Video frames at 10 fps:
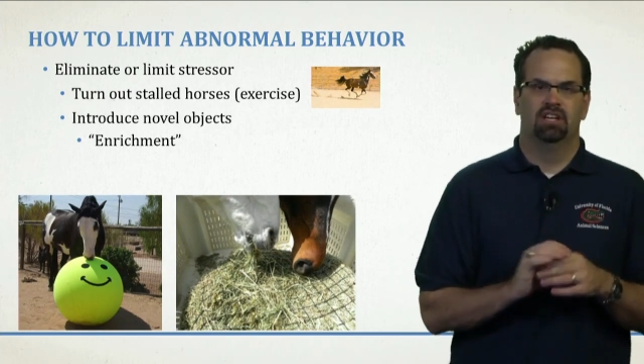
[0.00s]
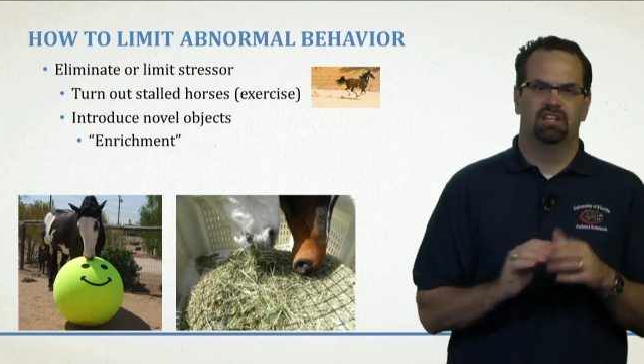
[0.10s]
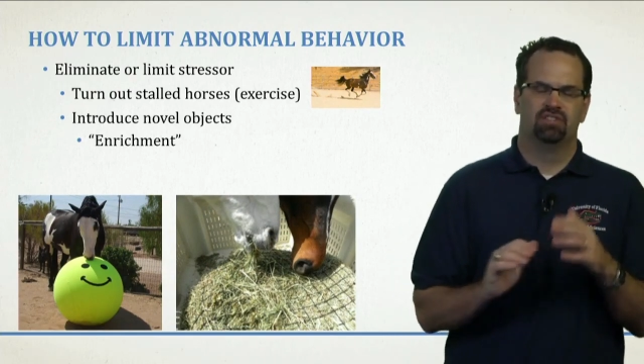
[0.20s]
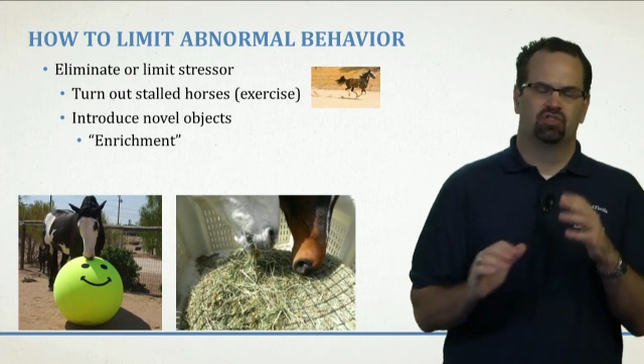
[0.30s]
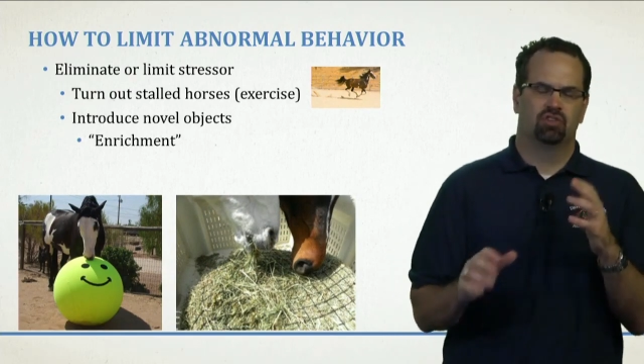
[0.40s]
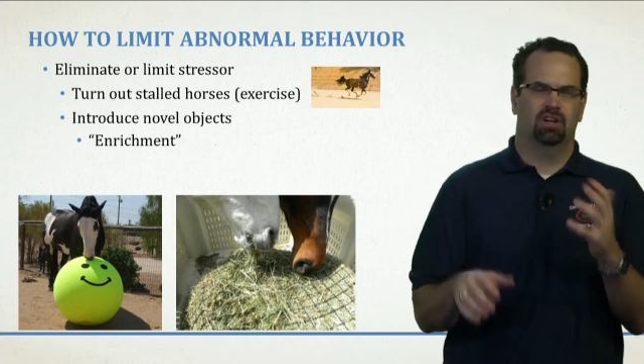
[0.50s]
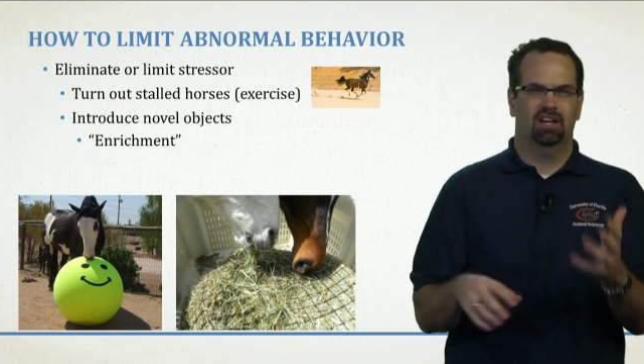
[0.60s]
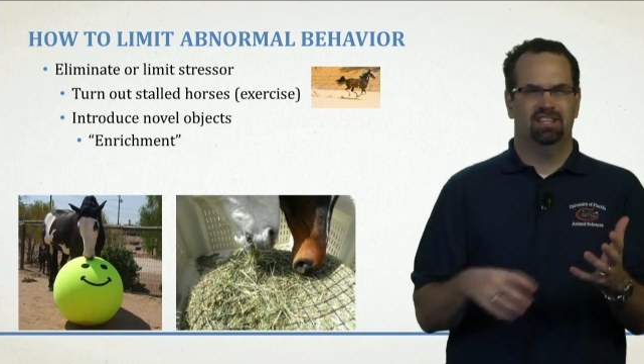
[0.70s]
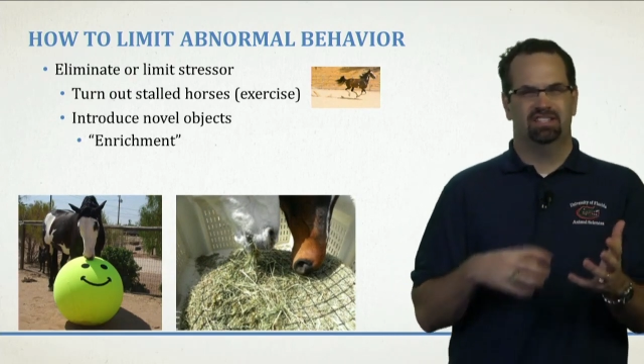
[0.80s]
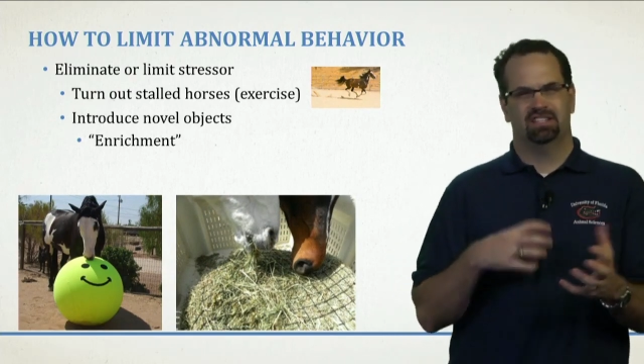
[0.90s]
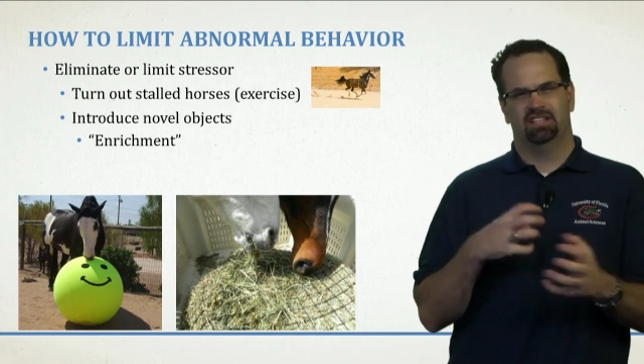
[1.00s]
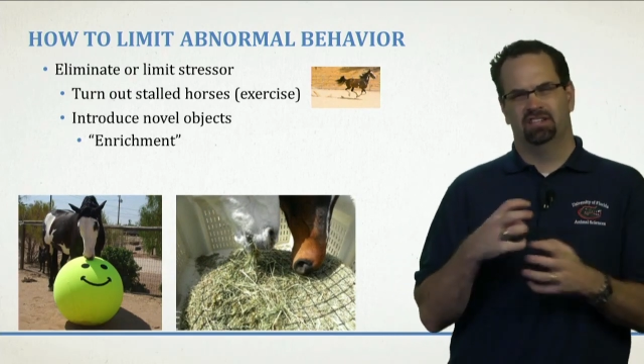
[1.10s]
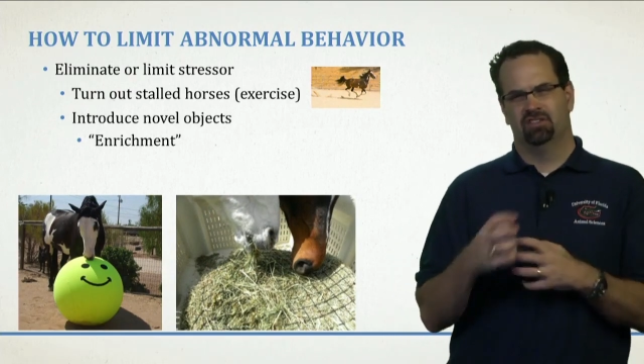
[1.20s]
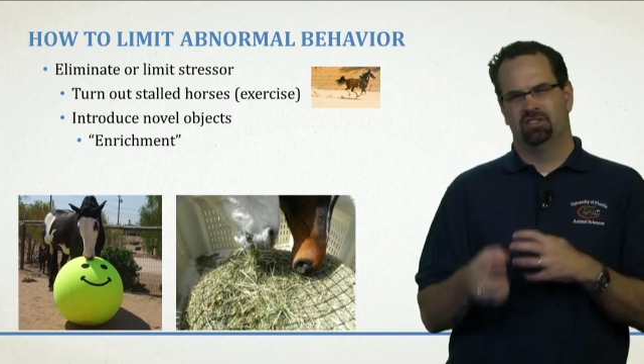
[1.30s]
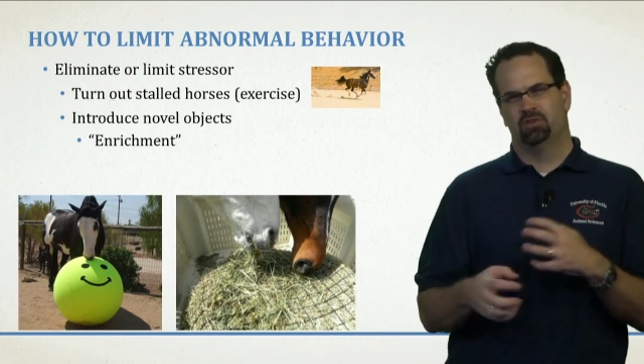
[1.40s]
is trying to
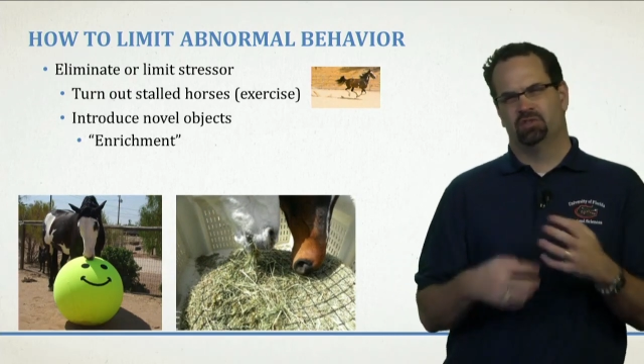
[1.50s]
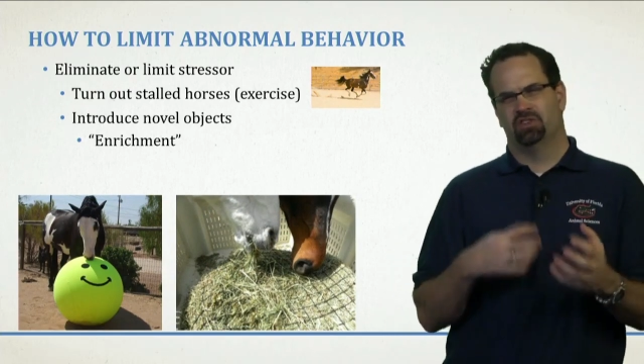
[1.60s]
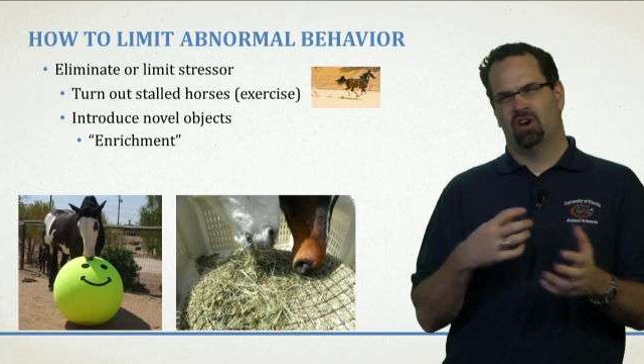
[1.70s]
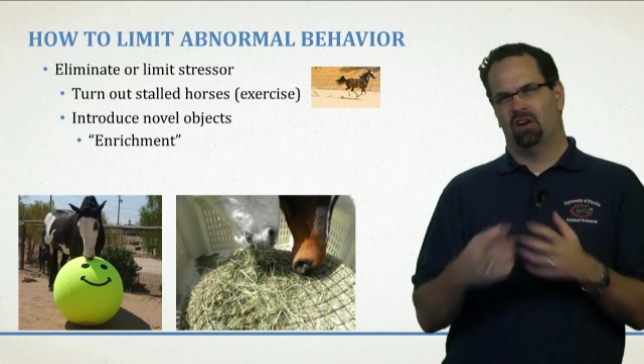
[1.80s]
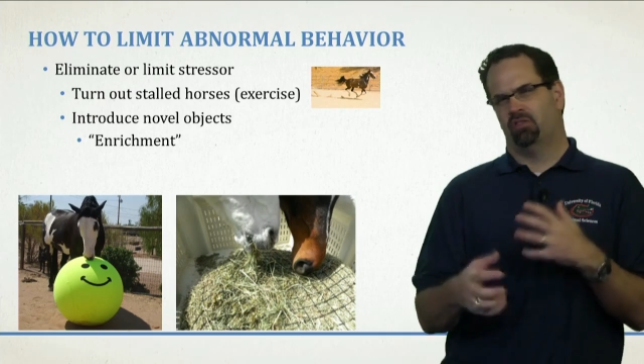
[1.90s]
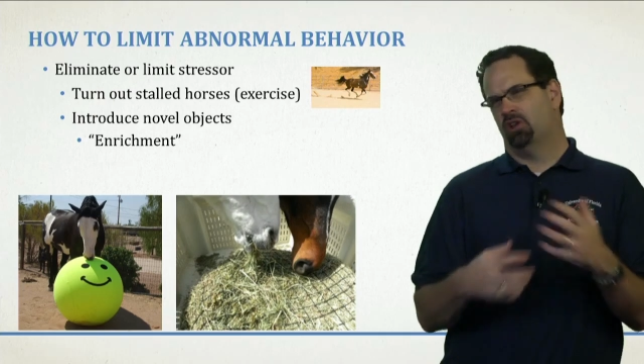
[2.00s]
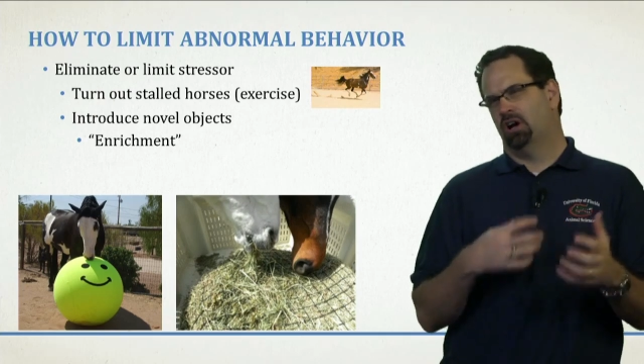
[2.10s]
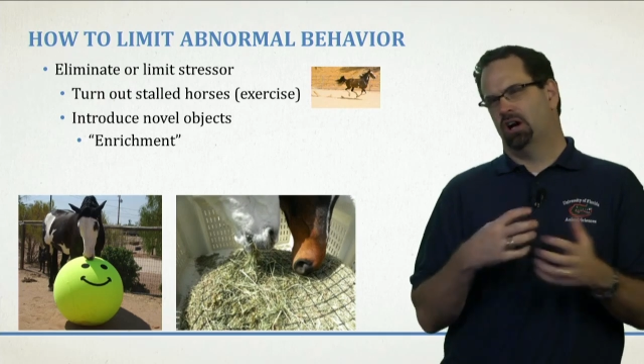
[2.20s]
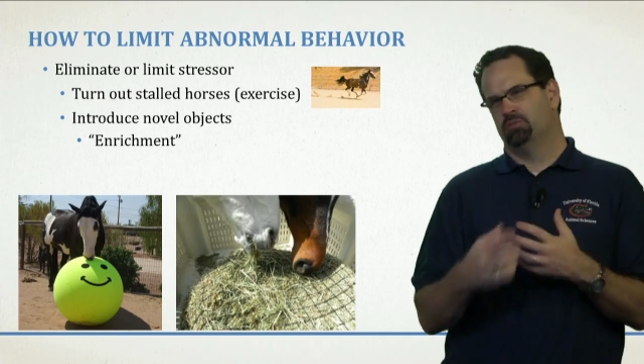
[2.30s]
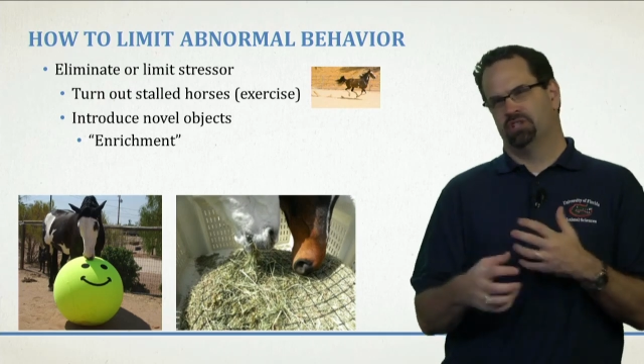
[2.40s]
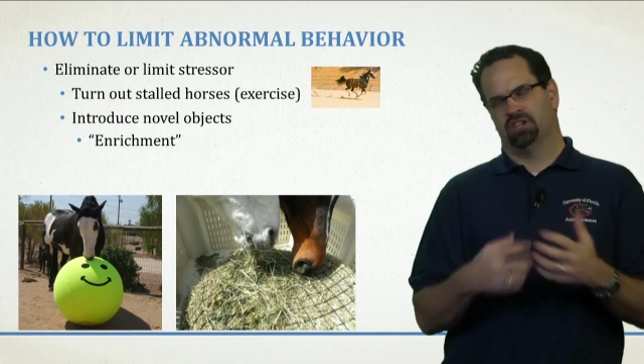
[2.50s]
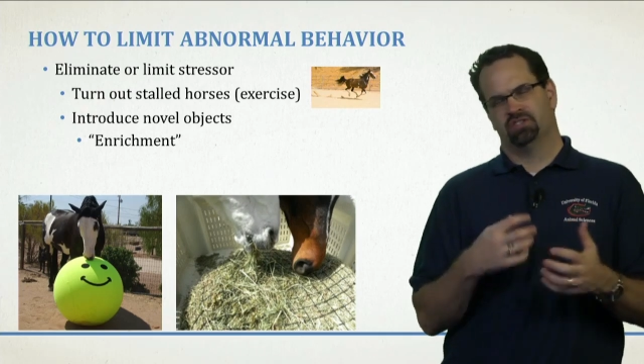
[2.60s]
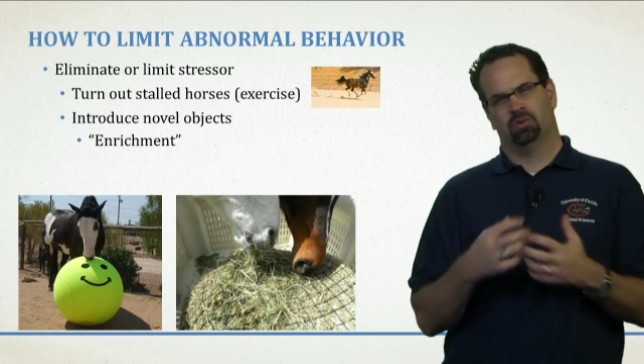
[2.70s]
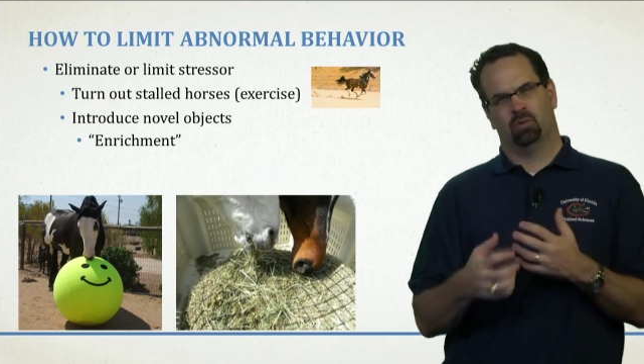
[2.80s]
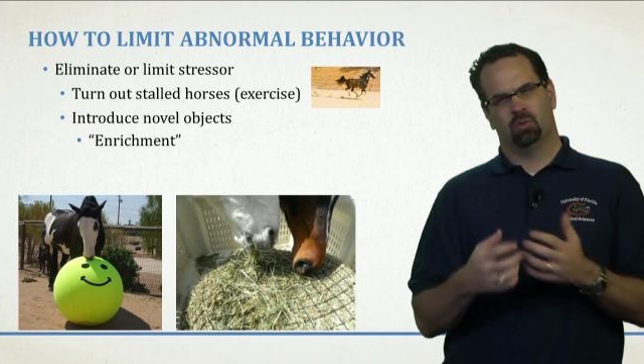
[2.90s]
introduce novel
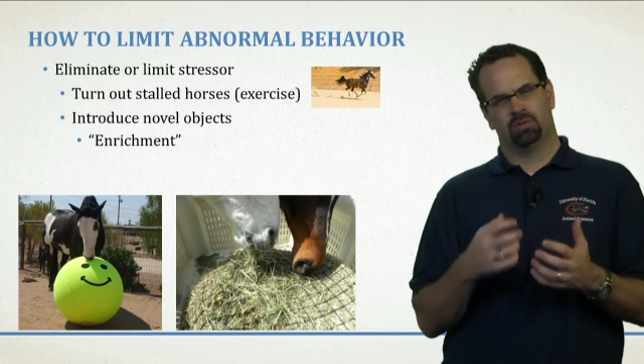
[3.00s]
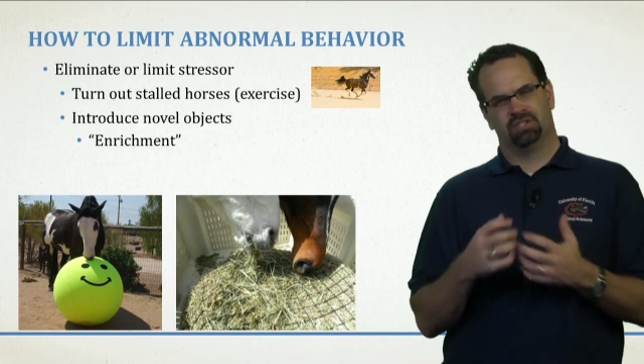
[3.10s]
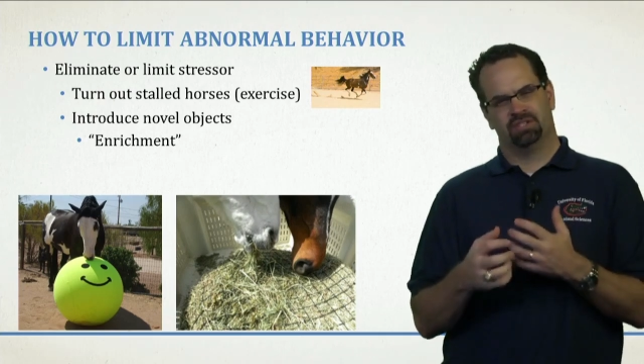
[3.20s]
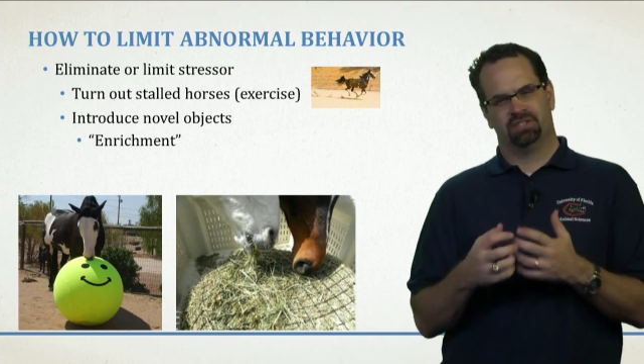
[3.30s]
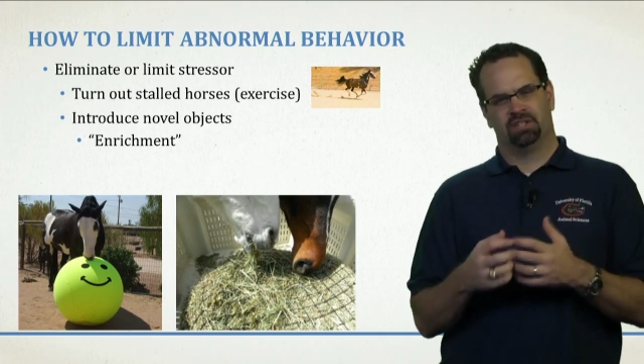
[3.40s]
objects to horses,